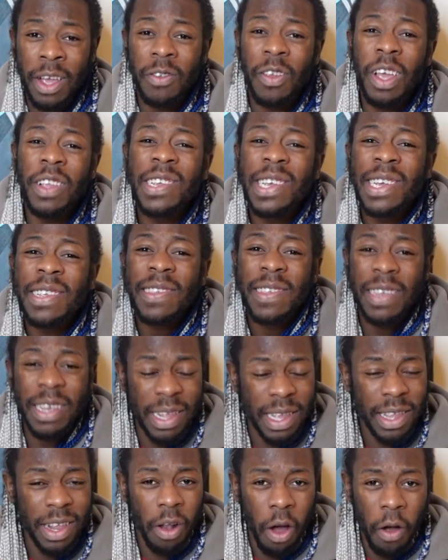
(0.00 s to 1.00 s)
So as you can see,
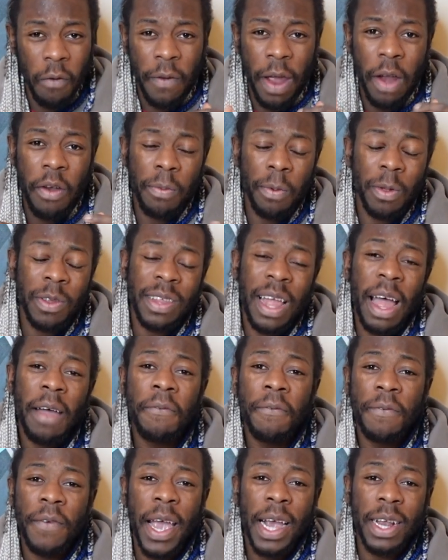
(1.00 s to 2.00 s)
there's a lot of variables that
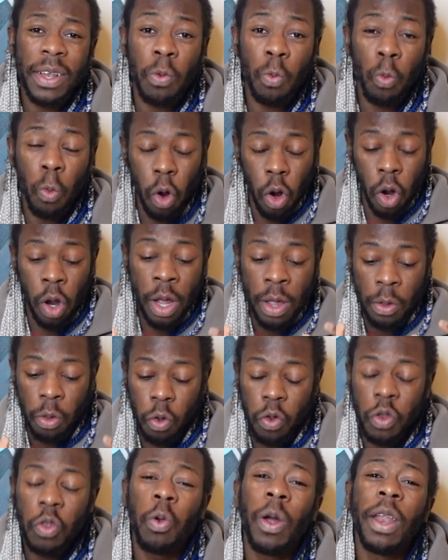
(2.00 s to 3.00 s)
affect what
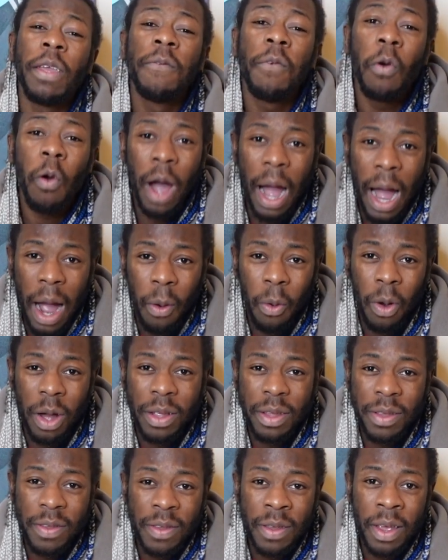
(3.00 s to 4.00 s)
those 24
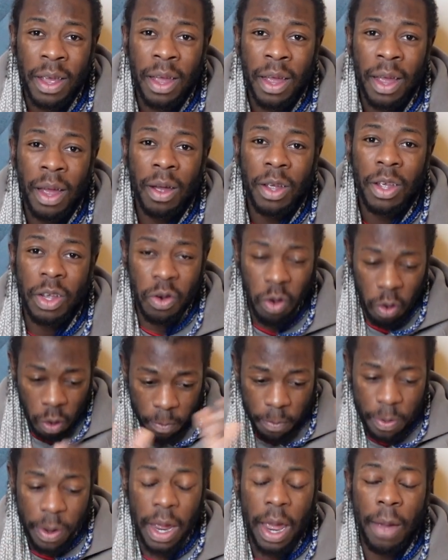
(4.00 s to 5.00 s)
hours, you know,
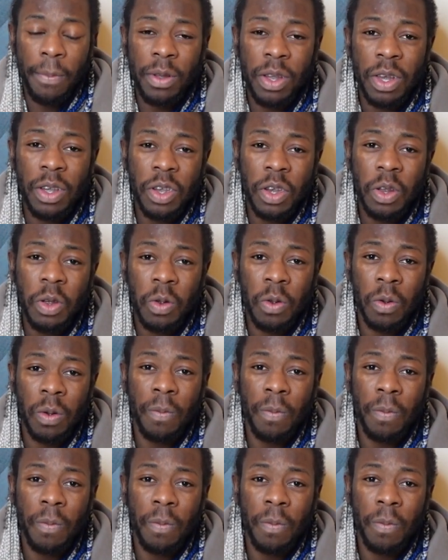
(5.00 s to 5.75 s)
be able to do.